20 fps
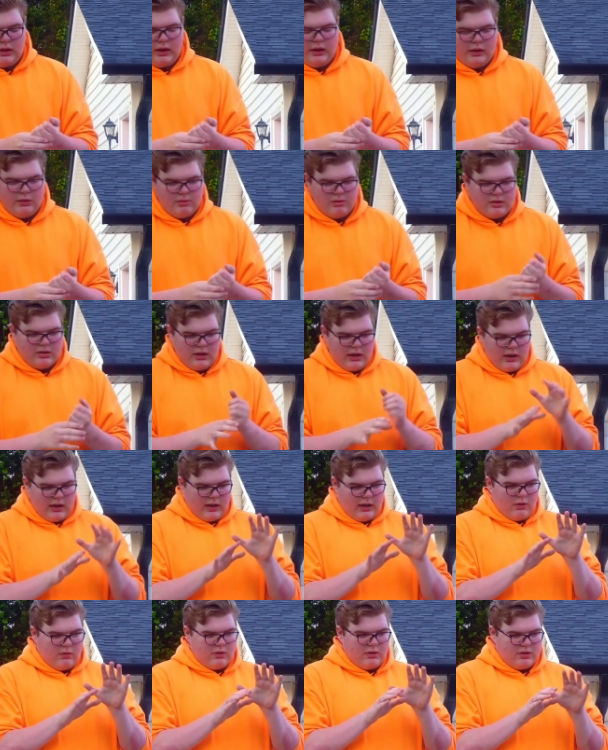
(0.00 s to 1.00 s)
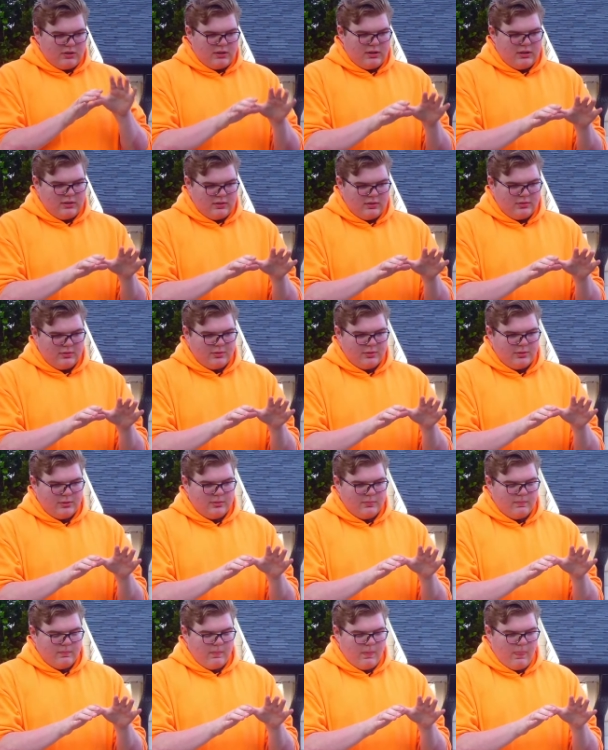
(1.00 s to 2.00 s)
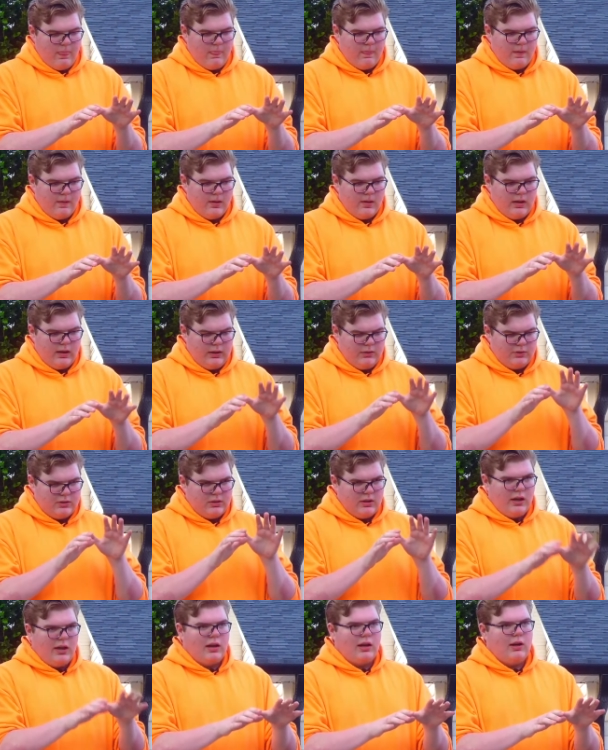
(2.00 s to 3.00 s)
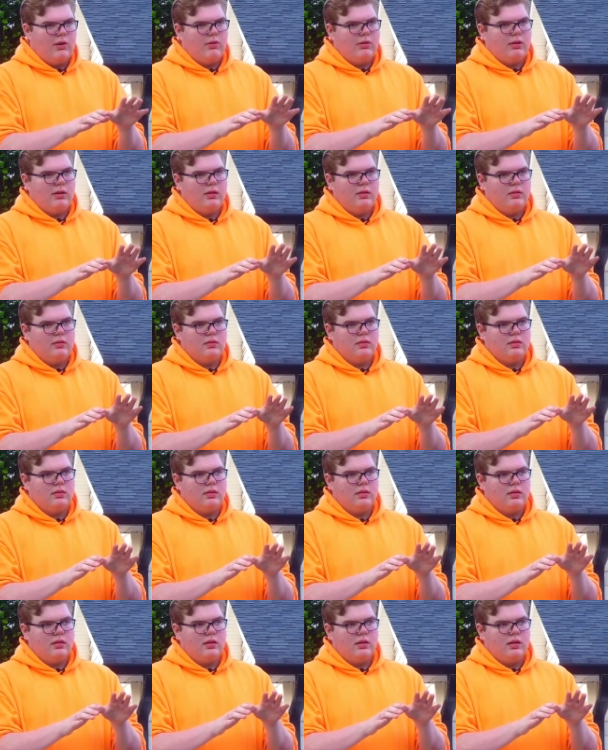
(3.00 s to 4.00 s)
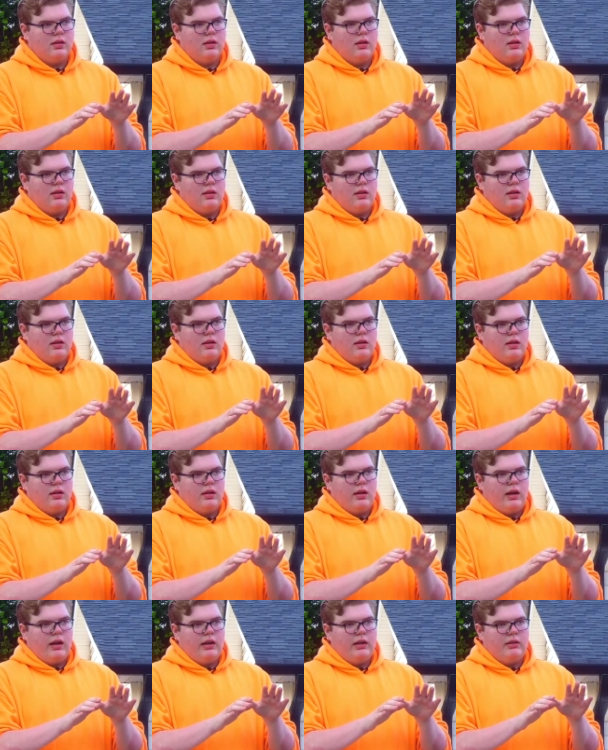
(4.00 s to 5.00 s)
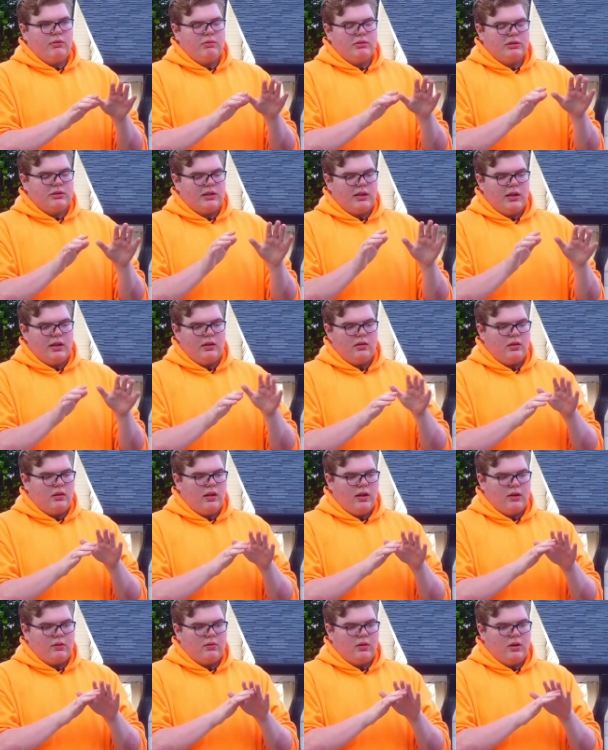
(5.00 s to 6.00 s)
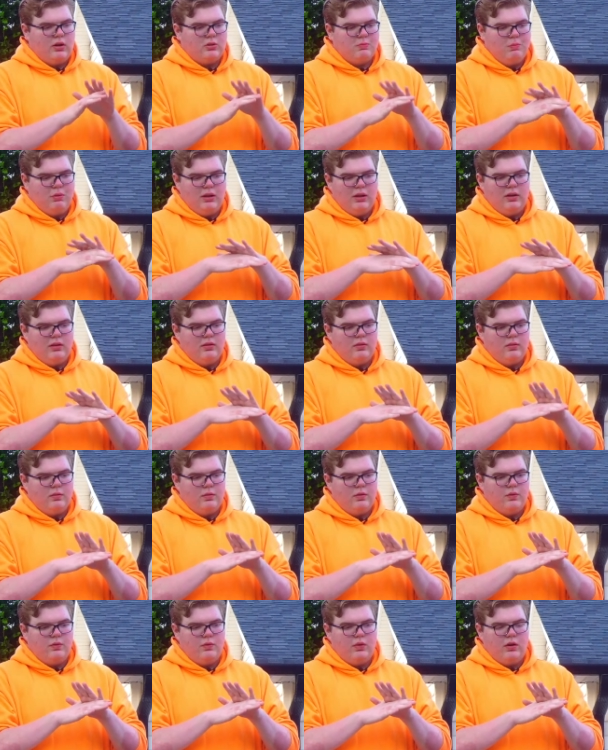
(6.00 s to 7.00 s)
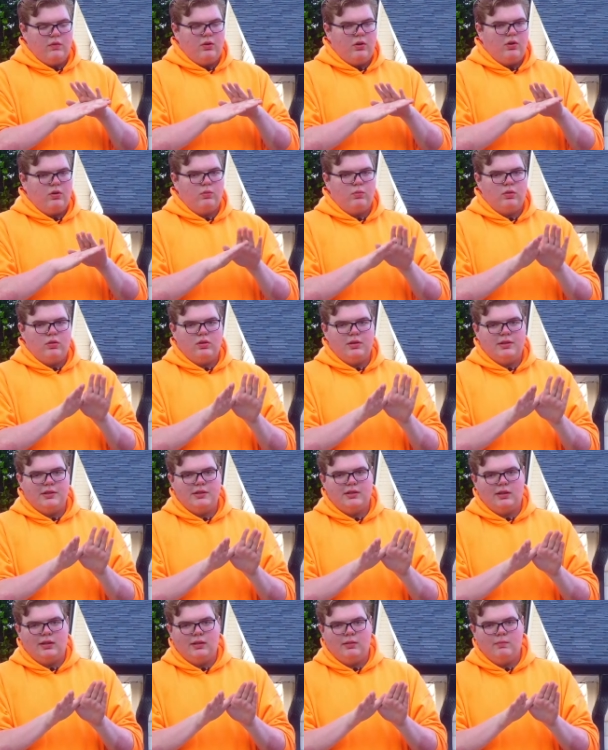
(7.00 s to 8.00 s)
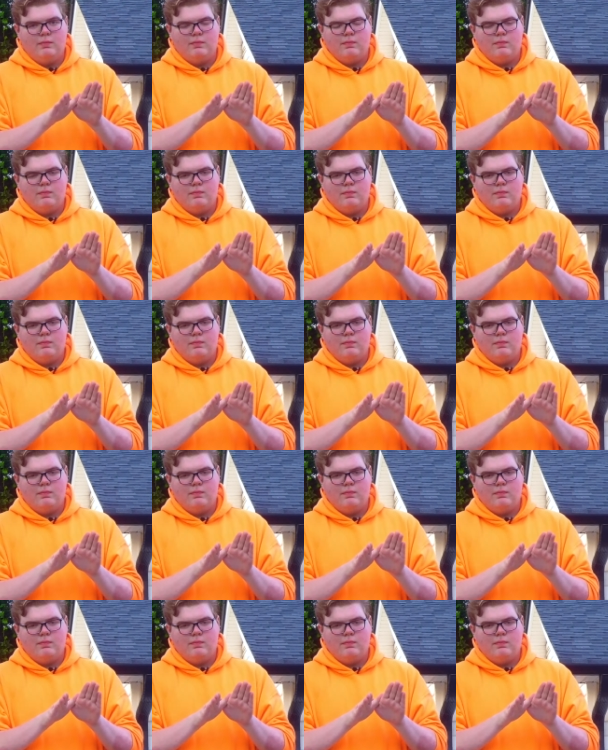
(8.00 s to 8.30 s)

and he was taking our sins and he was taking our guilt and he was hanging on that cross bleeding in front of all the world to see